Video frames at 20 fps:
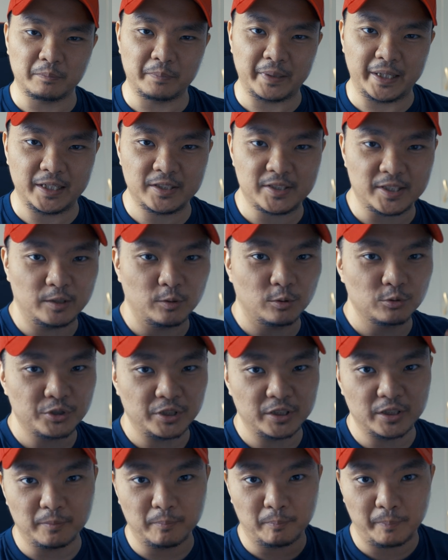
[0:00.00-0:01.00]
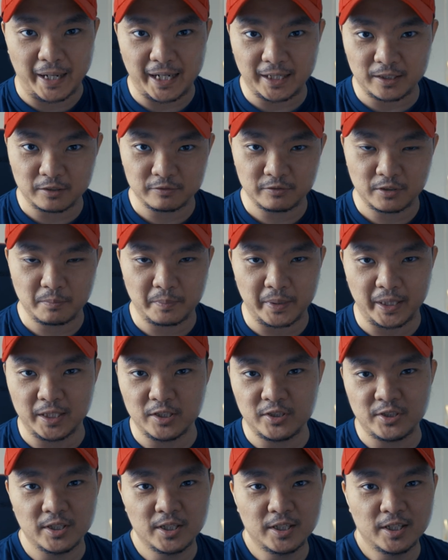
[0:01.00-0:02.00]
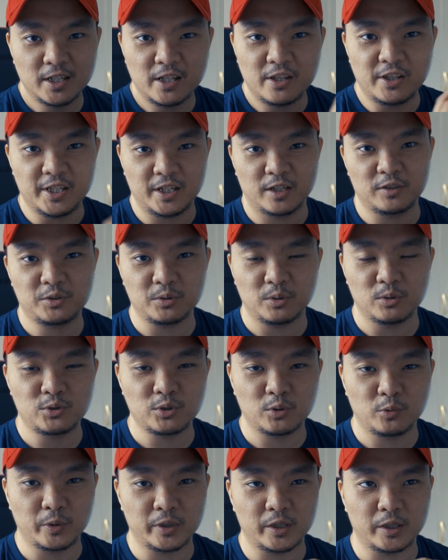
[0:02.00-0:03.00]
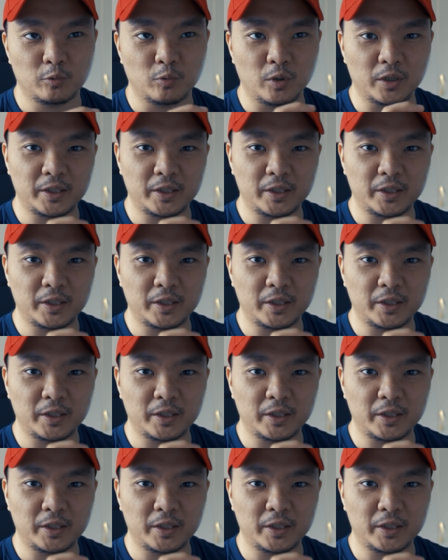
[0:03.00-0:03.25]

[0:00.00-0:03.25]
the base, and also in the back of the base there's also where